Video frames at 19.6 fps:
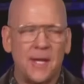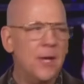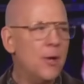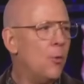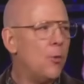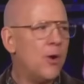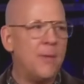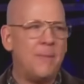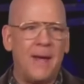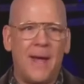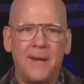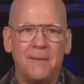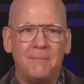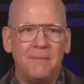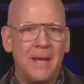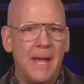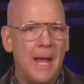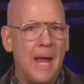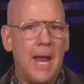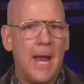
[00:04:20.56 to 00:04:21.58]
Would have been,
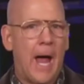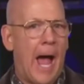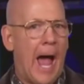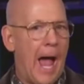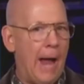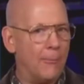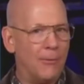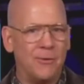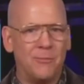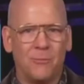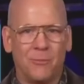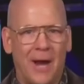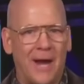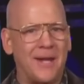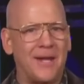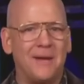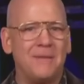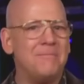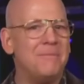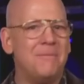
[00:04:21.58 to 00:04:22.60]
I would
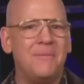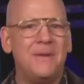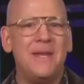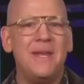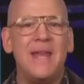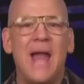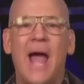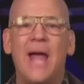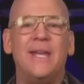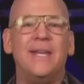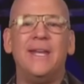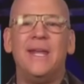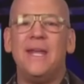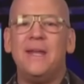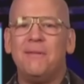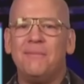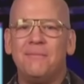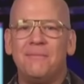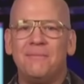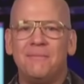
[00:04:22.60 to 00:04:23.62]
reckon,
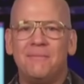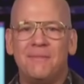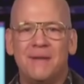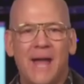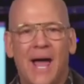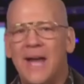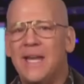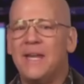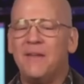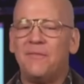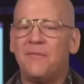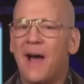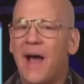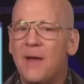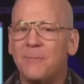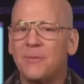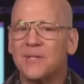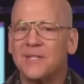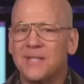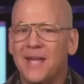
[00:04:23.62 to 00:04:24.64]

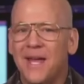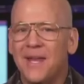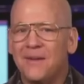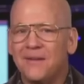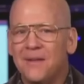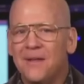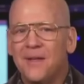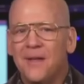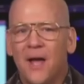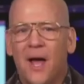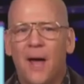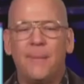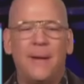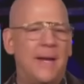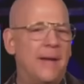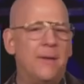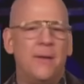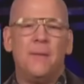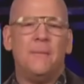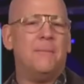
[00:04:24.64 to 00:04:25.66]
90-95%. I
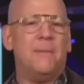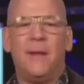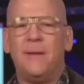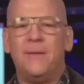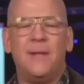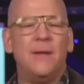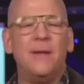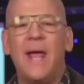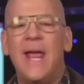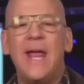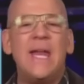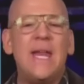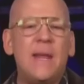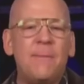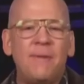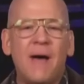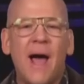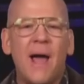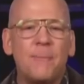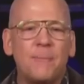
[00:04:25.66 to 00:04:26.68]
mean, yes.
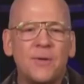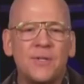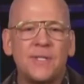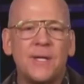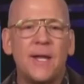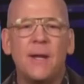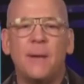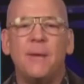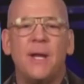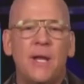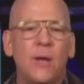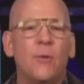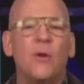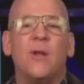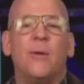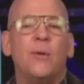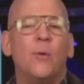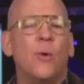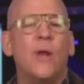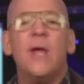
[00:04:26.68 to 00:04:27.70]
85%. I mean, he would
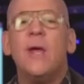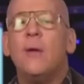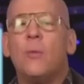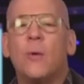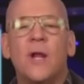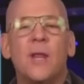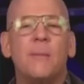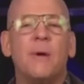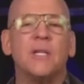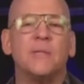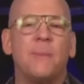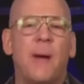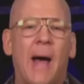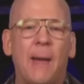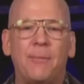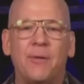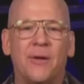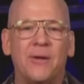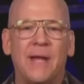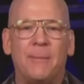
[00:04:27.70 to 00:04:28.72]
one of the most
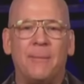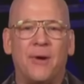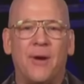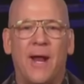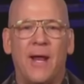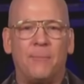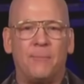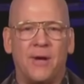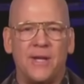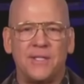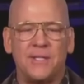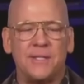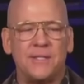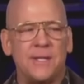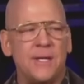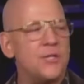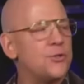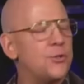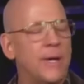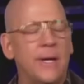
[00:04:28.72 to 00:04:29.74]
popular Democratic presidents in
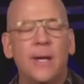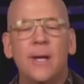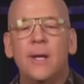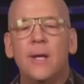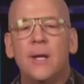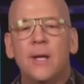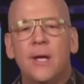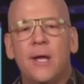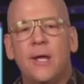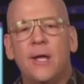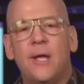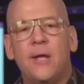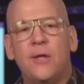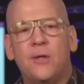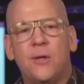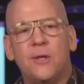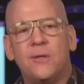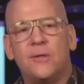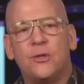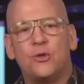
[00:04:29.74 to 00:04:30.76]
history.
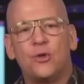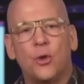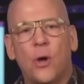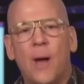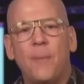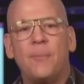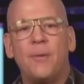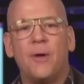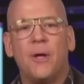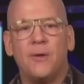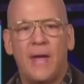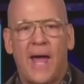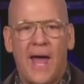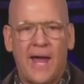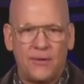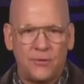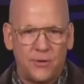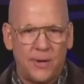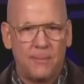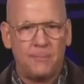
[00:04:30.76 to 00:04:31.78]
Trump
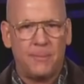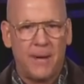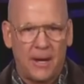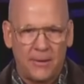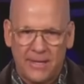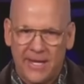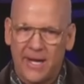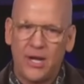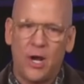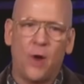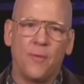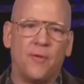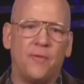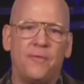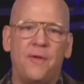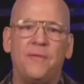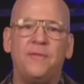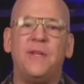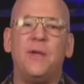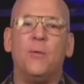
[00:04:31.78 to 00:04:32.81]
at getting over
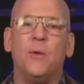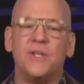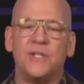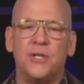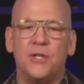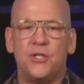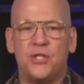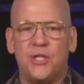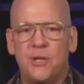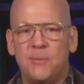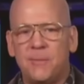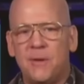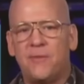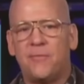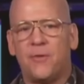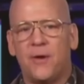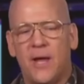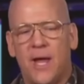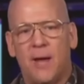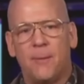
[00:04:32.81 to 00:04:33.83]
50 was an achievement
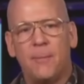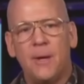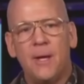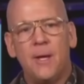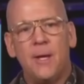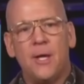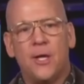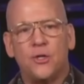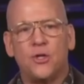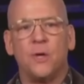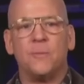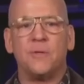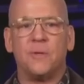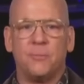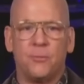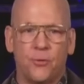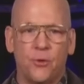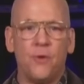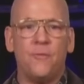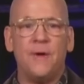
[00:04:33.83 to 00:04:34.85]
for him in terms of
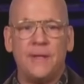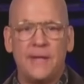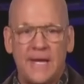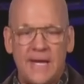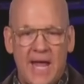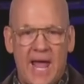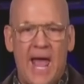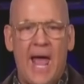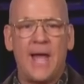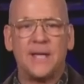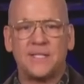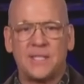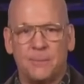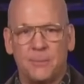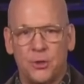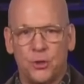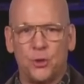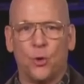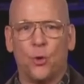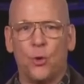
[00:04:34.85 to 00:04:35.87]
proving that he has the
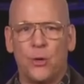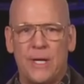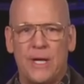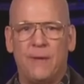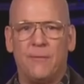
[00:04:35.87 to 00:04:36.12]
majority of the